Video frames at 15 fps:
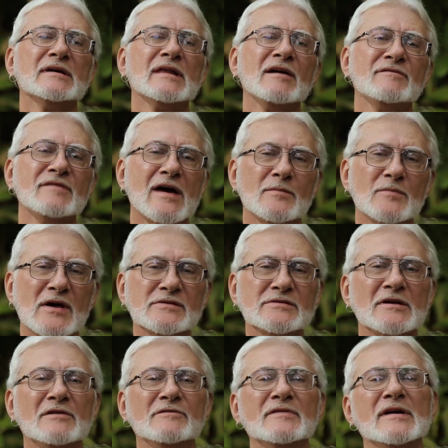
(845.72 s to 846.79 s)
that I found
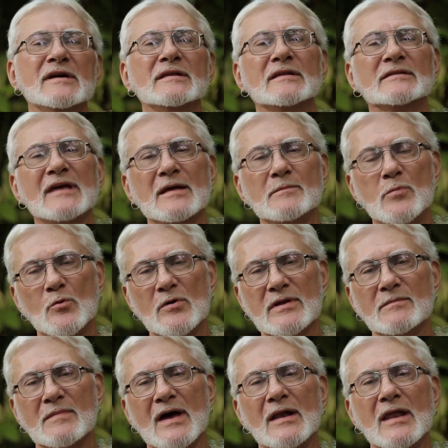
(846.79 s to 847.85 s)
myself in at that
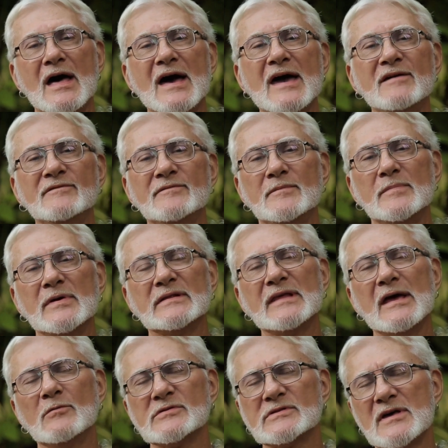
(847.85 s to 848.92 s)
point in my life, but
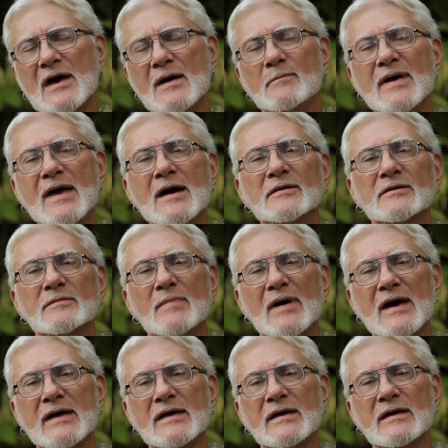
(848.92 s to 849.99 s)
that was compounded
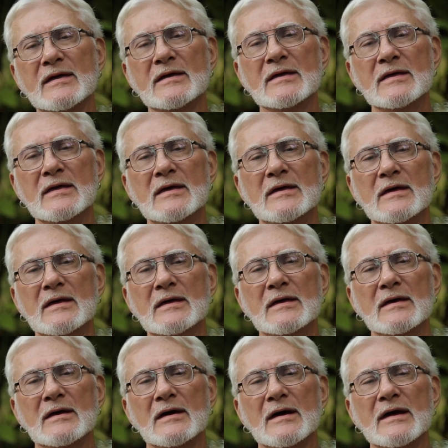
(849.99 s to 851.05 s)
by
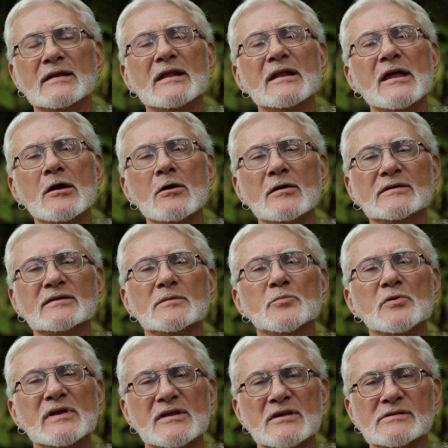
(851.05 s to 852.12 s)
an inherited
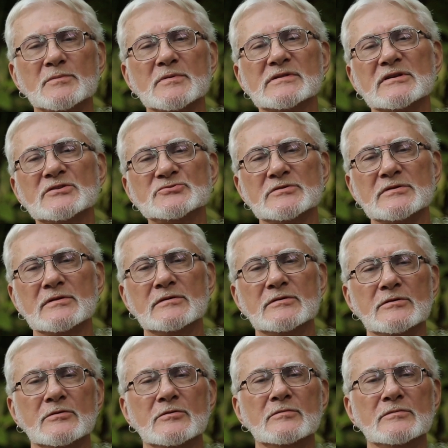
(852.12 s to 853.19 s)
predisposition
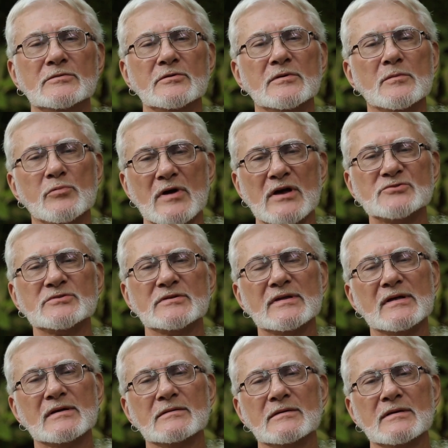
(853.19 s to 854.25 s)
to depression
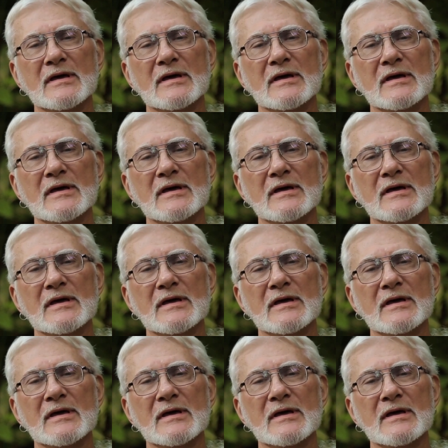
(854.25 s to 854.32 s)
that